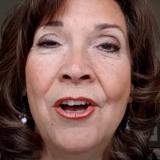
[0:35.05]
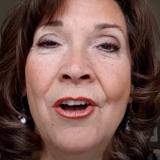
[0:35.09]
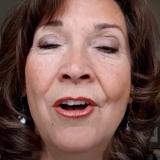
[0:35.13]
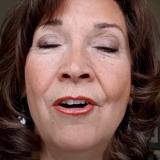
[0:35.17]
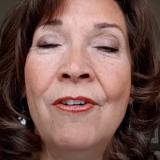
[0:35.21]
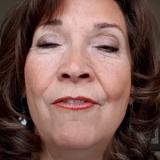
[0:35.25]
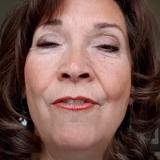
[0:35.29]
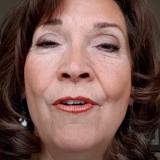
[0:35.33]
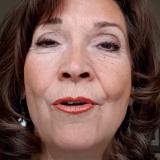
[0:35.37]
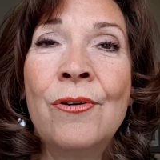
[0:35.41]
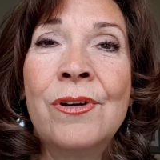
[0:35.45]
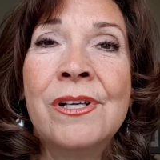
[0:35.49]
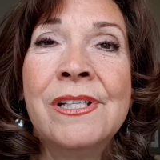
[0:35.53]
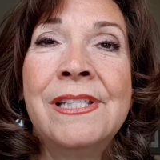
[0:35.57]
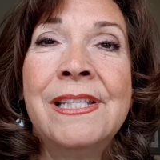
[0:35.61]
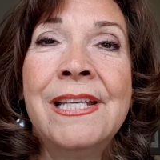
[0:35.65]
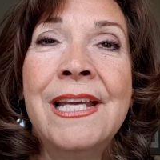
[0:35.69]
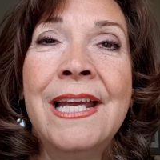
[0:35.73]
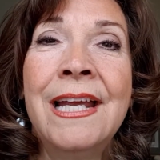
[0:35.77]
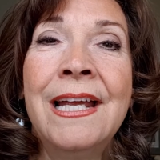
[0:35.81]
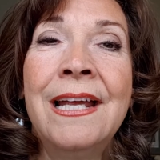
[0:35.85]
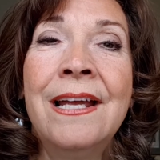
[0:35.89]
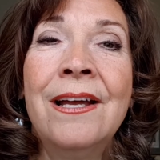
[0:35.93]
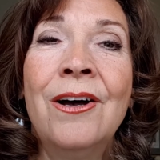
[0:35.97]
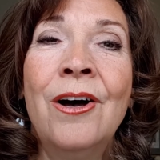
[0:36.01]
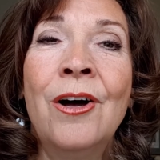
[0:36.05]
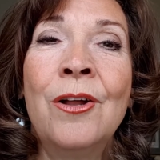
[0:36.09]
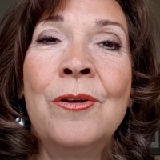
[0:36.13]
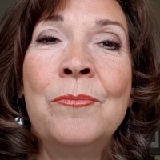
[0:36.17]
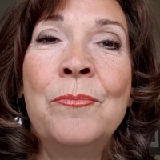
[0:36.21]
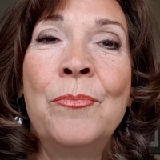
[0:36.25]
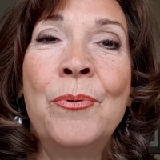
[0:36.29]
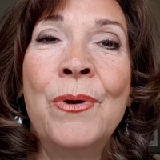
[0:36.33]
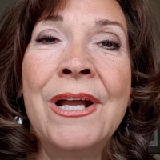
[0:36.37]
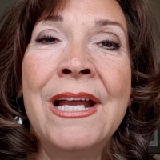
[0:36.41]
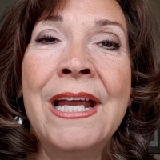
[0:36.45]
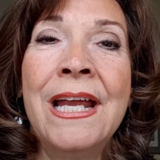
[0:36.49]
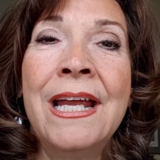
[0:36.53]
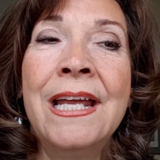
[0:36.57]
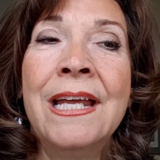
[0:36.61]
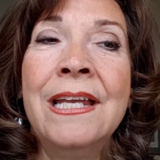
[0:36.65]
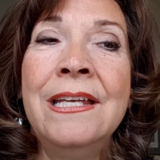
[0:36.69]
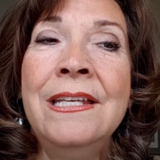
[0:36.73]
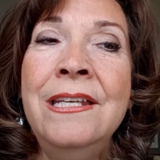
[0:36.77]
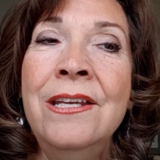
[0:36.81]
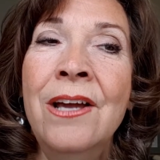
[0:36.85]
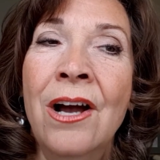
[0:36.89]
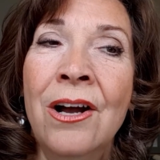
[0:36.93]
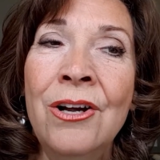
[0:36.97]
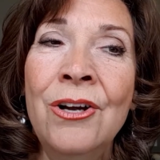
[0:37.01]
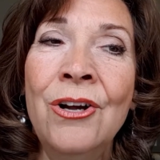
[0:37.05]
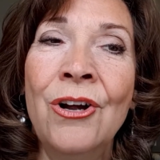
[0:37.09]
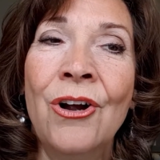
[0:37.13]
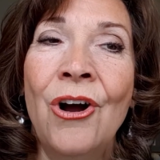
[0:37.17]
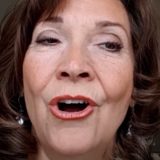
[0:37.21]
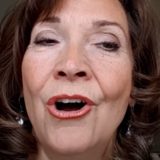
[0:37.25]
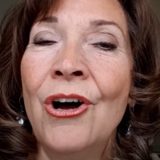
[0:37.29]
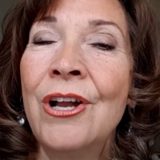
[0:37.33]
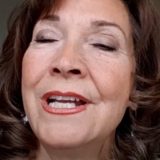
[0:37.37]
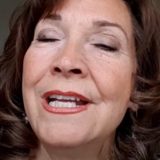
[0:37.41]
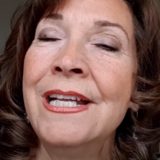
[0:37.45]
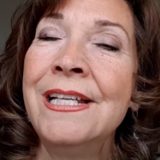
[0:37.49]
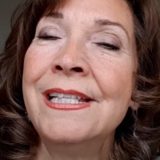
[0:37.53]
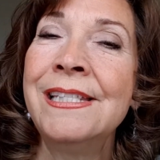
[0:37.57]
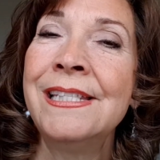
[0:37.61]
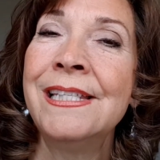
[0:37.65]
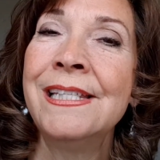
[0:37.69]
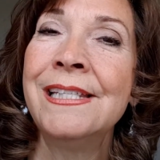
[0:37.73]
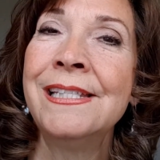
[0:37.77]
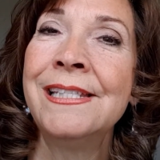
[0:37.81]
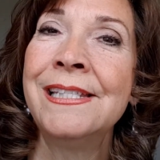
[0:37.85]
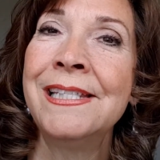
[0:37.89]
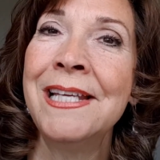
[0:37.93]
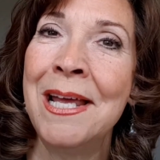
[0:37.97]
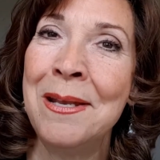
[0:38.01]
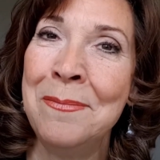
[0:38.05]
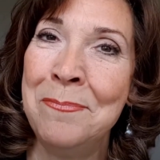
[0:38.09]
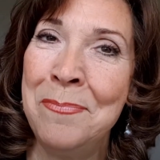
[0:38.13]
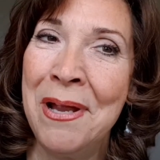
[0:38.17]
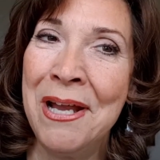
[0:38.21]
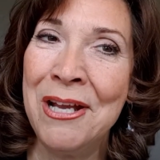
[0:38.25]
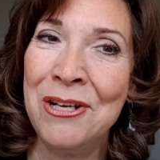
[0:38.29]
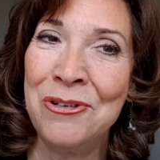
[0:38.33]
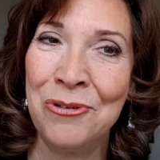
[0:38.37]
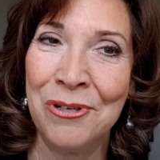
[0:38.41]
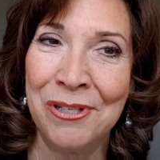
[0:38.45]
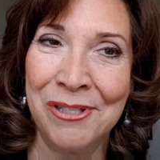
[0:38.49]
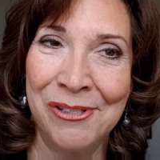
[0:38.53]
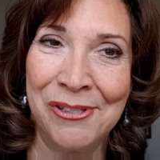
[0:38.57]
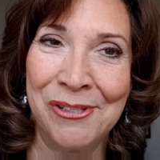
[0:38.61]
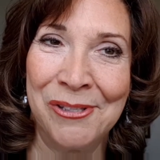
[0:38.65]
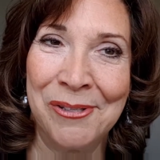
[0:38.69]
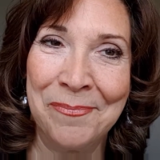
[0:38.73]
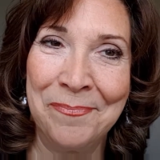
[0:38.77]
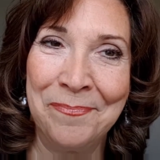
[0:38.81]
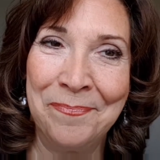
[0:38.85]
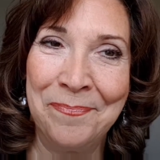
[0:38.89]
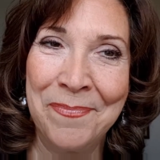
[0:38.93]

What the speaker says: focusing on bringing in younger audiences and patrons.